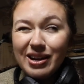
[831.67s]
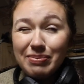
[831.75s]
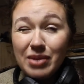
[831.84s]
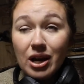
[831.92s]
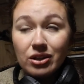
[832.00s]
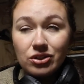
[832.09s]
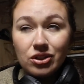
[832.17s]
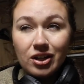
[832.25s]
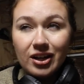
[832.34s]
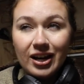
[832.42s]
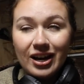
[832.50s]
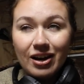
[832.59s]
I'm not
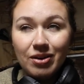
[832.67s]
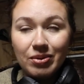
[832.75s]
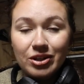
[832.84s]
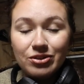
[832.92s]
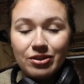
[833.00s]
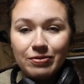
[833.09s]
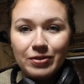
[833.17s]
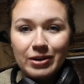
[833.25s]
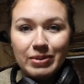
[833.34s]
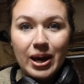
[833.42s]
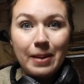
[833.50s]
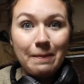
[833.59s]
sure how I want to do the
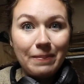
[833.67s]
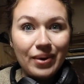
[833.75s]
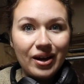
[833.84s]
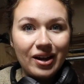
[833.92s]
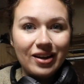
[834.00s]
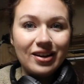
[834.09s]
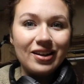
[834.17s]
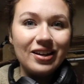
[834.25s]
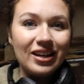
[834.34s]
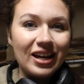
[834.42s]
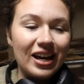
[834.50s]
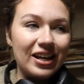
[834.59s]
frame yet, but
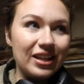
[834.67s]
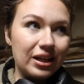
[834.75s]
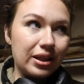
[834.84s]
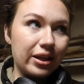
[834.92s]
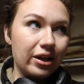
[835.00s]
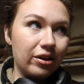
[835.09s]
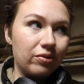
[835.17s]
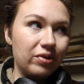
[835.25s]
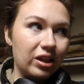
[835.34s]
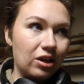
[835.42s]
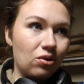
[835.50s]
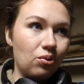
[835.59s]
I think it's gonna look
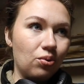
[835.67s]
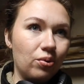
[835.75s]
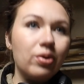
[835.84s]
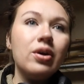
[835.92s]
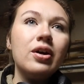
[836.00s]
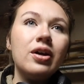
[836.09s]
really cool.